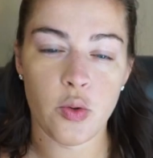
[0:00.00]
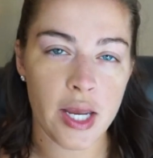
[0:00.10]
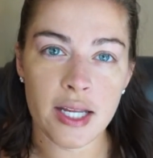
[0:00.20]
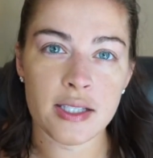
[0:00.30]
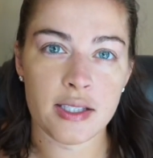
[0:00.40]

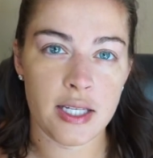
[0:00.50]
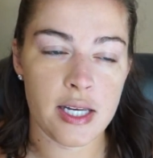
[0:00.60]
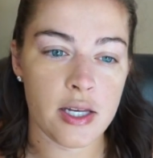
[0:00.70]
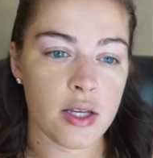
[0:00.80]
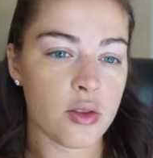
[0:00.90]
can't
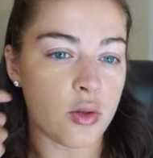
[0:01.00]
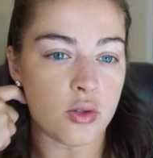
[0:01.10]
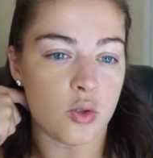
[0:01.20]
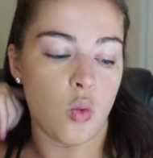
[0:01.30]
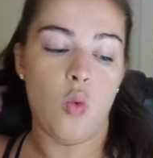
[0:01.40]
see
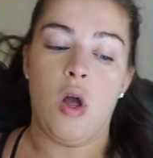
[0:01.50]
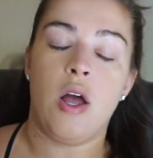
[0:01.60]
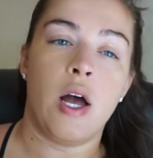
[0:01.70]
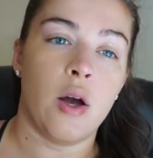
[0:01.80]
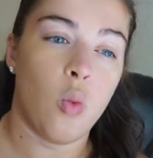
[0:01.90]
those
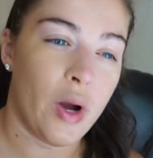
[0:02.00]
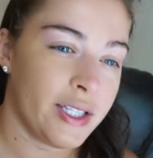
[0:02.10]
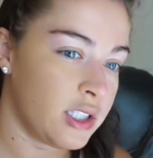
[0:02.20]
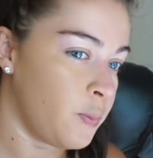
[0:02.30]
white